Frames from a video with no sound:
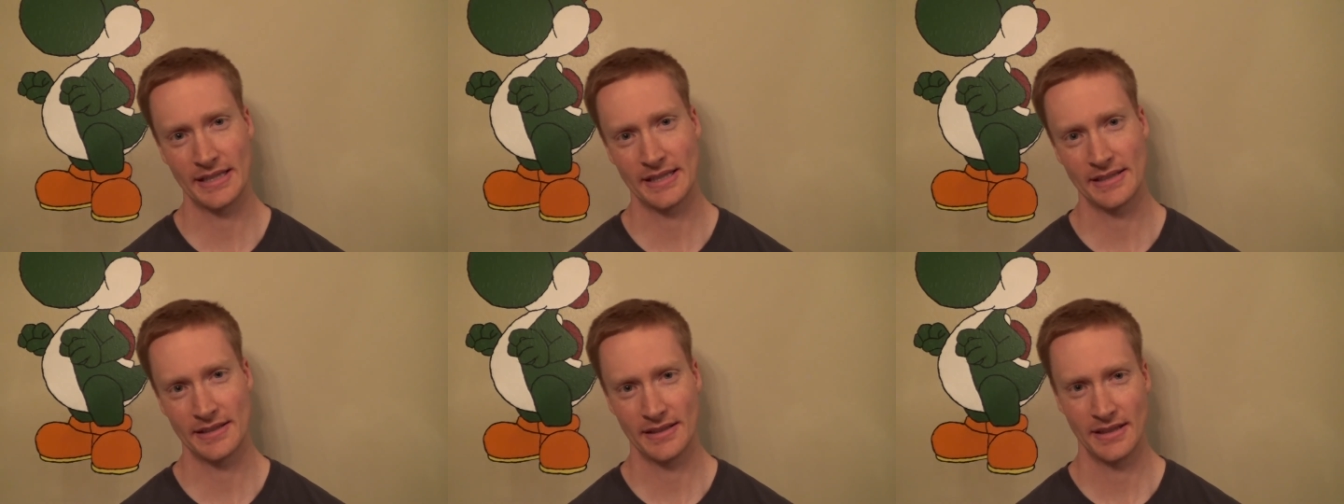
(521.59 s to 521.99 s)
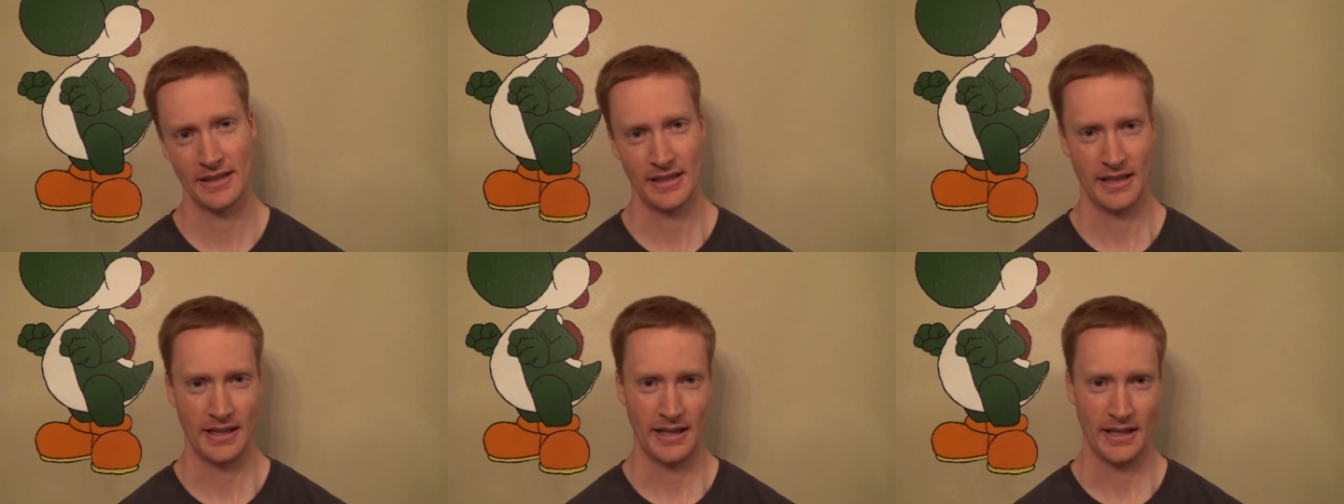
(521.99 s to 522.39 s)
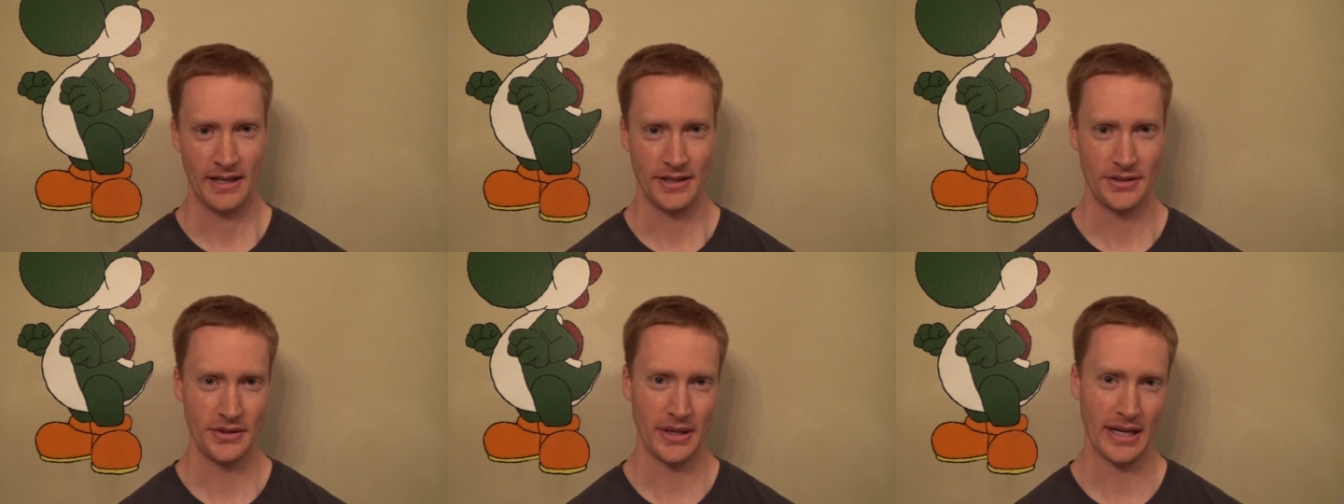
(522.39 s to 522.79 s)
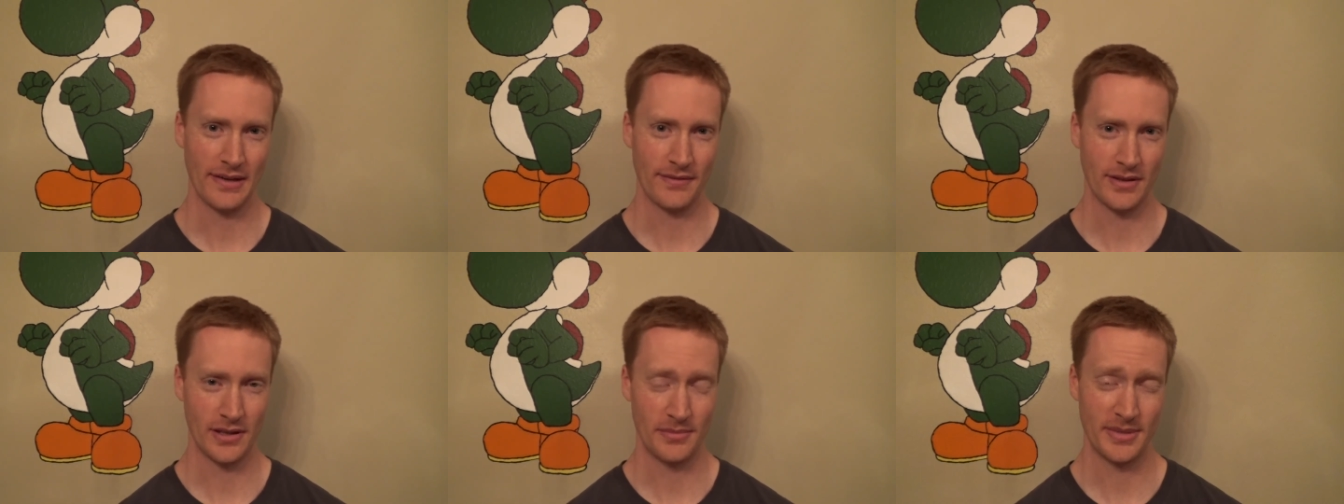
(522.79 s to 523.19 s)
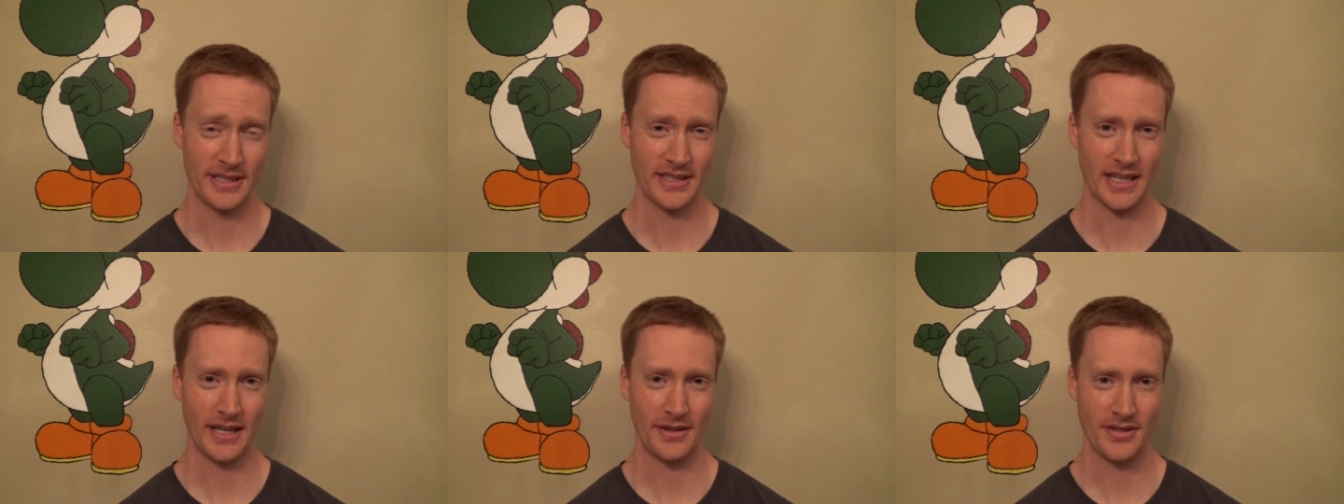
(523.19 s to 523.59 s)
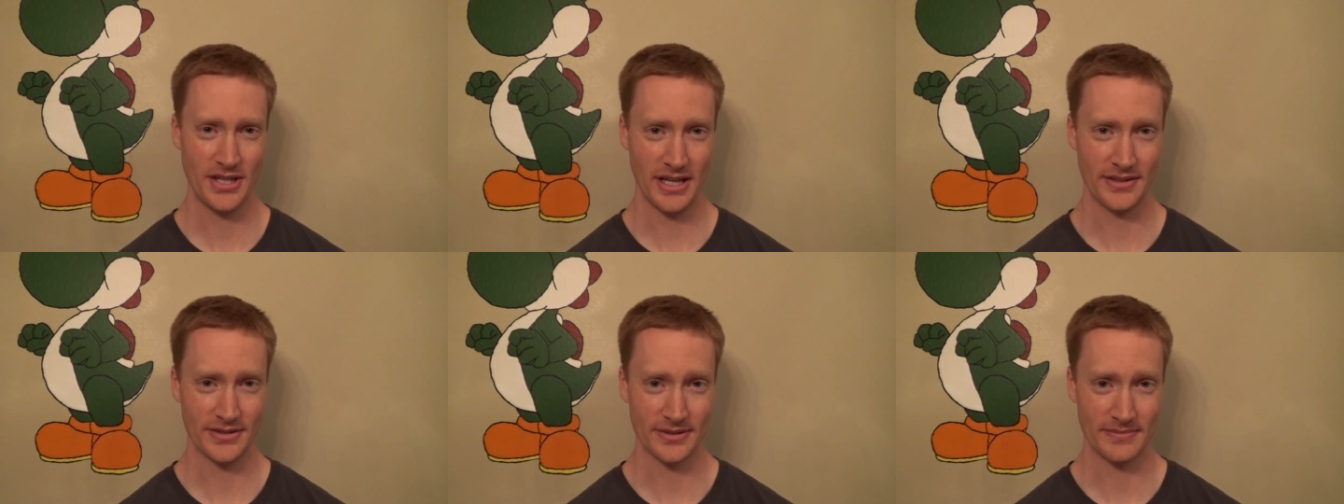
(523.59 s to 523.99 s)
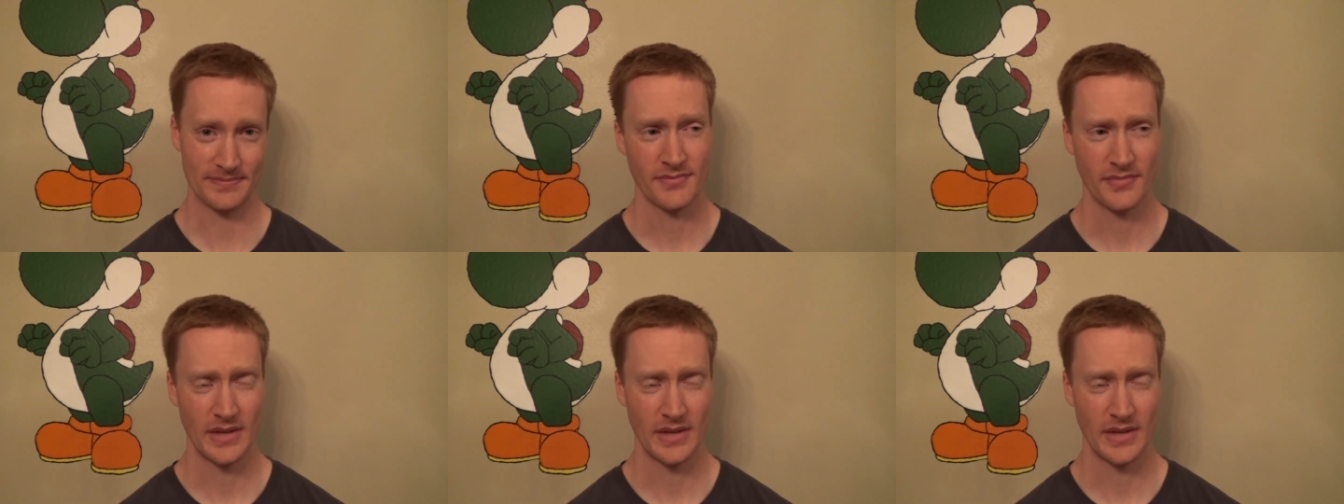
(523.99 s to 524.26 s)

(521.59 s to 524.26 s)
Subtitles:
and you have a limited time to chase them.